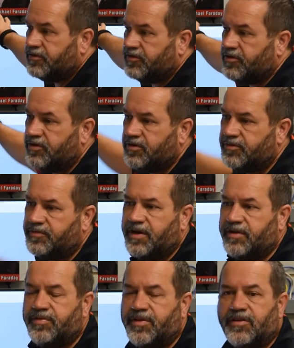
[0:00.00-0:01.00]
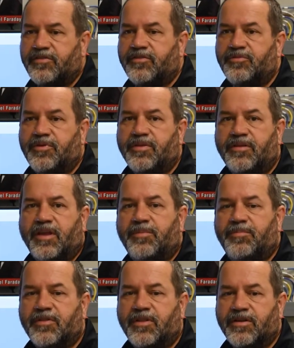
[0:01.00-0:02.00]
Studio 5000 with an
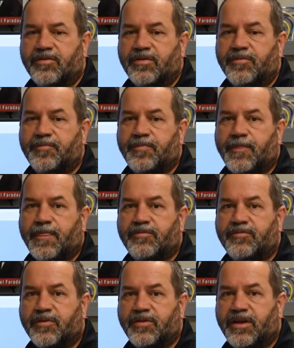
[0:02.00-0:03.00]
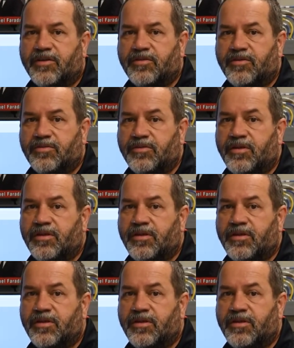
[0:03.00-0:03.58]
emulator for download.